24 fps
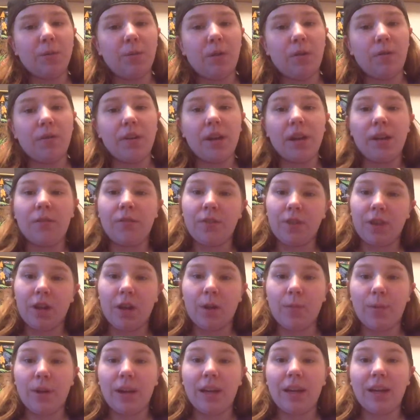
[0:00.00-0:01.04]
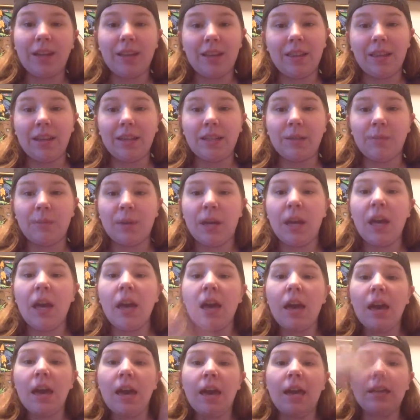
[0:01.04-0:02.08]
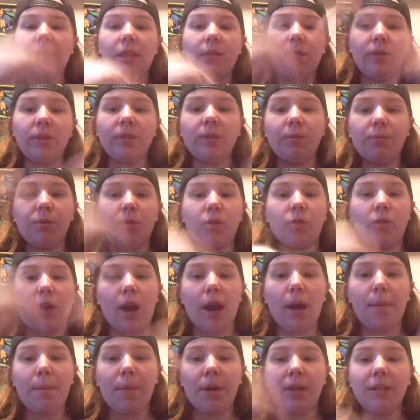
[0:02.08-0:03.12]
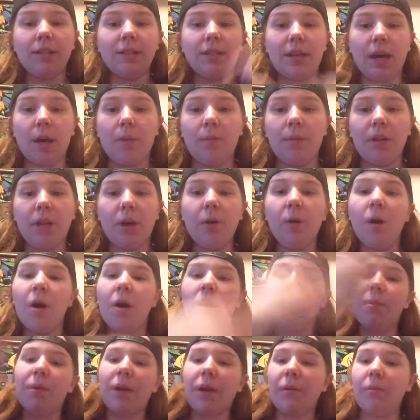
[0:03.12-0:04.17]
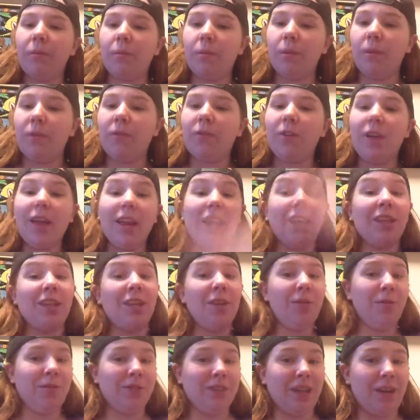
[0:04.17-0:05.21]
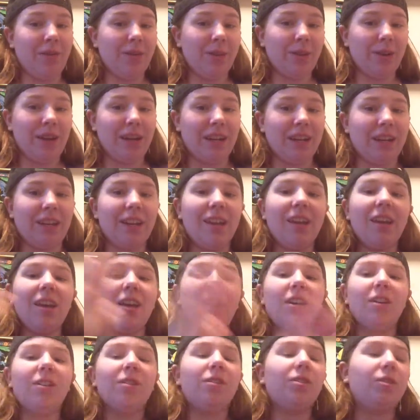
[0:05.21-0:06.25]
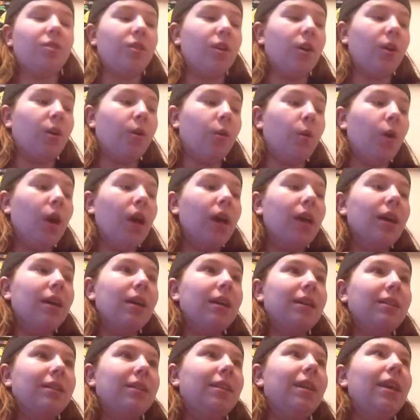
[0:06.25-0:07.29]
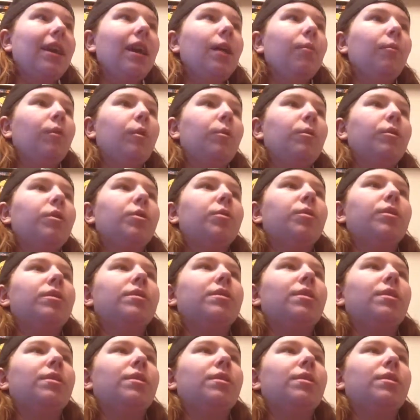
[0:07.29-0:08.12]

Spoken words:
to Wolf Clan. If you're not already and you'd like to be, hit that red subscribe button down below, become a Wolf Clan and you will not regret it. So, today I'm going to be doing